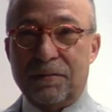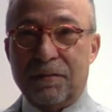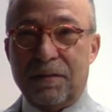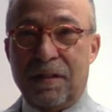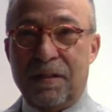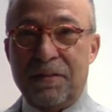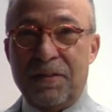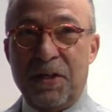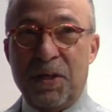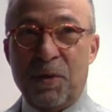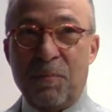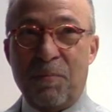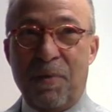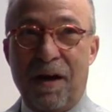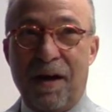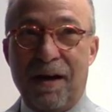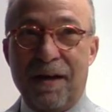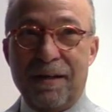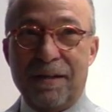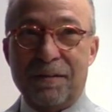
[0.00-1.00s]
a
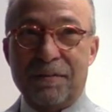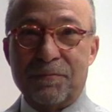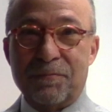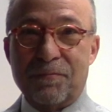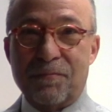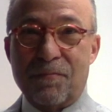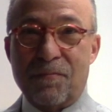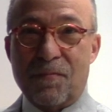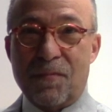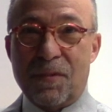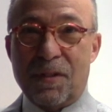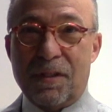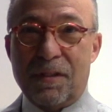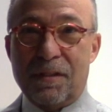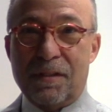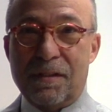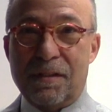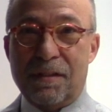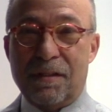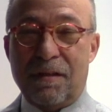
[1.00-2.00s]
nearby
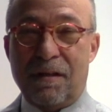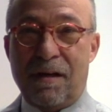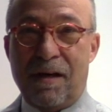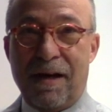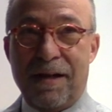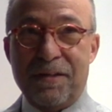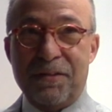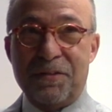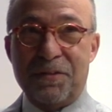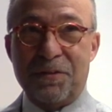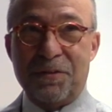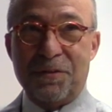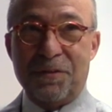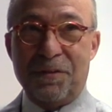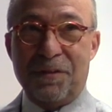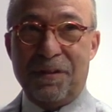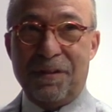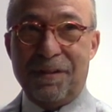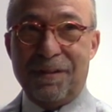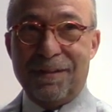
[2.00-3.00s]
high
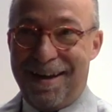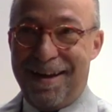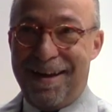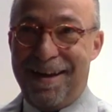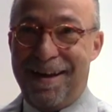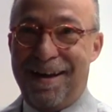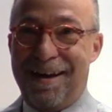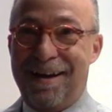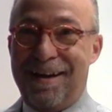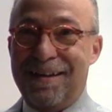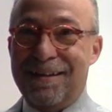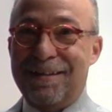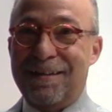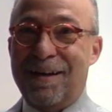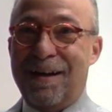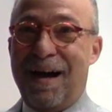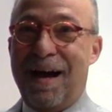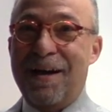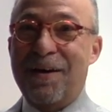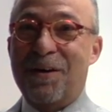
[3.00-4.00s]
school, and
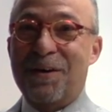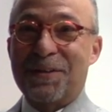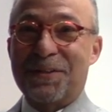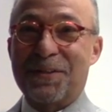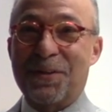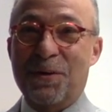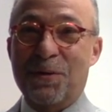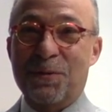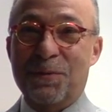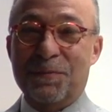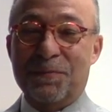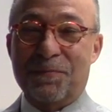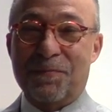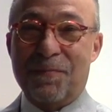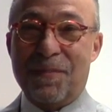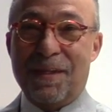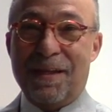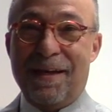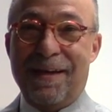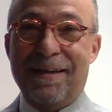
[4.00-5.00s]
I also,
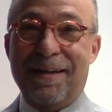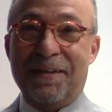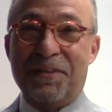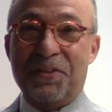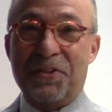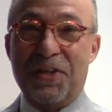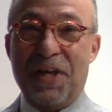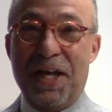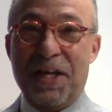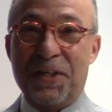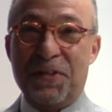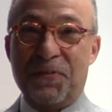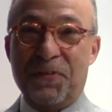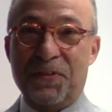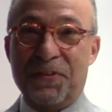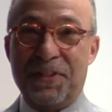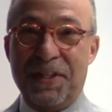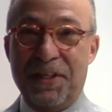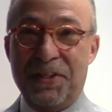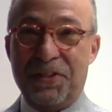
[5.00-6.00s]
in exchange
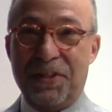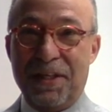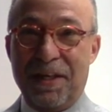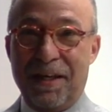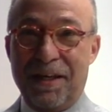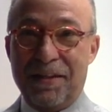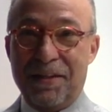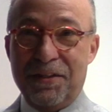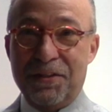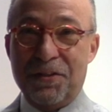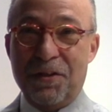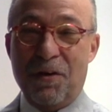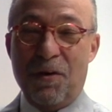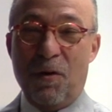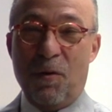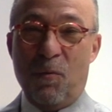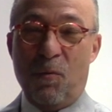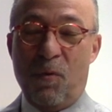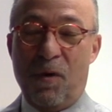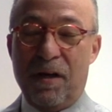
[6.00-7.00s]
for teaching English,
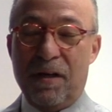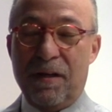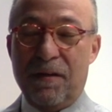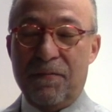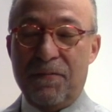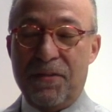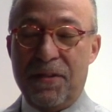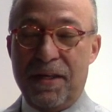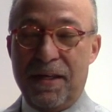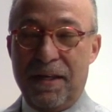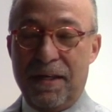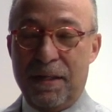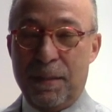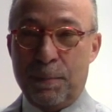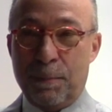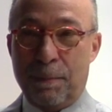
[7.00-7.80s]
one of the